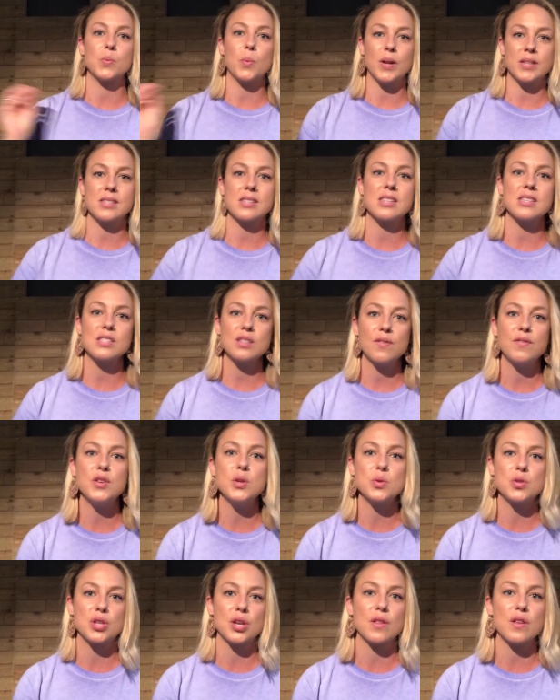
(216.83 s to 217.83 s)
What's this
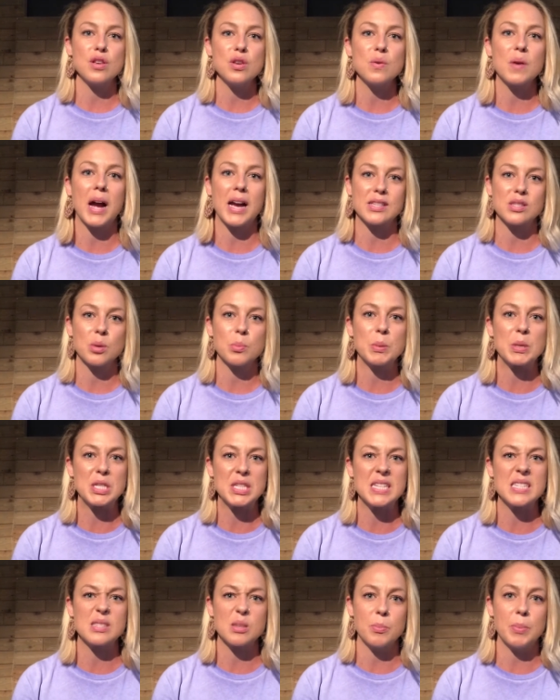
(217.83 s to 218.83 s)
future that you guys are
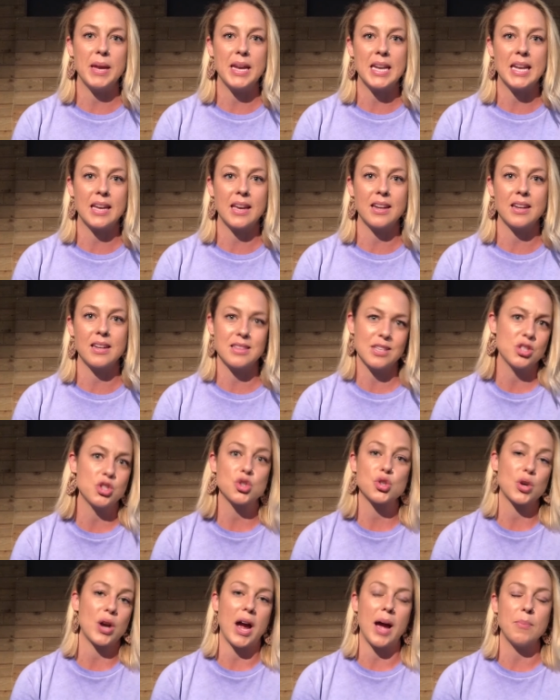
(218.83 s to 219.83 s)
participating in this
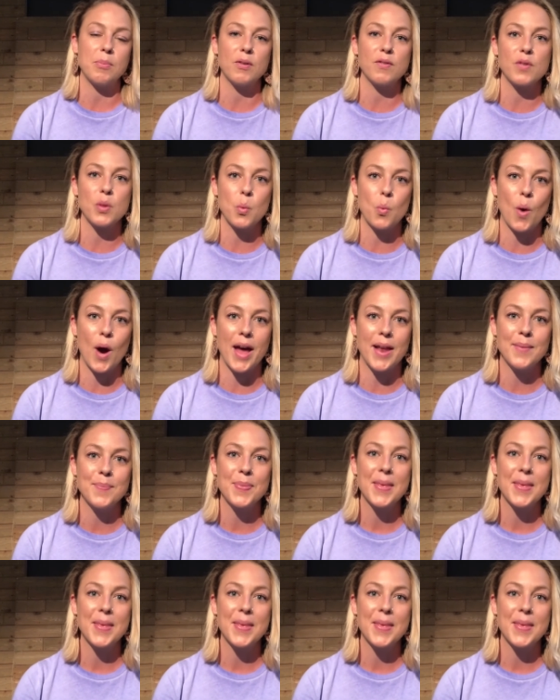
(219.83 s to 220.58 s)
tribe of the one?